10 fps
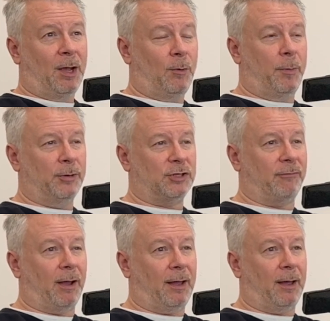push a
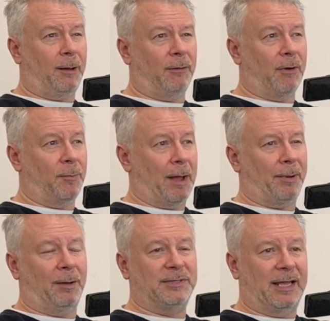roadmap
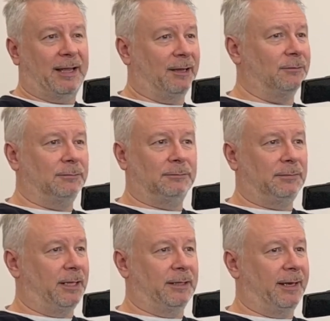update out
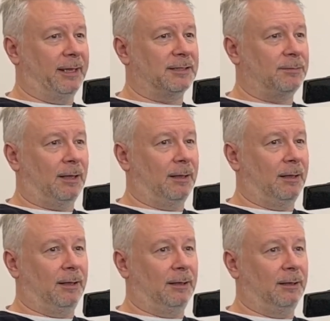in the next
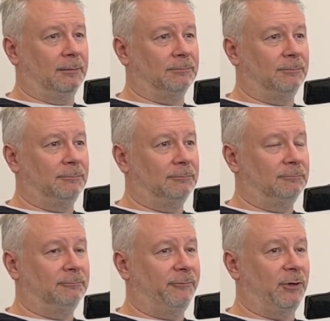
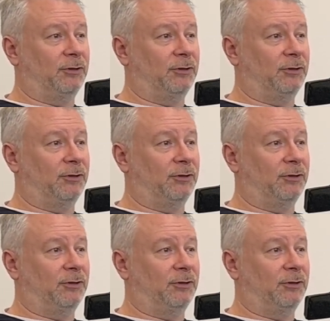few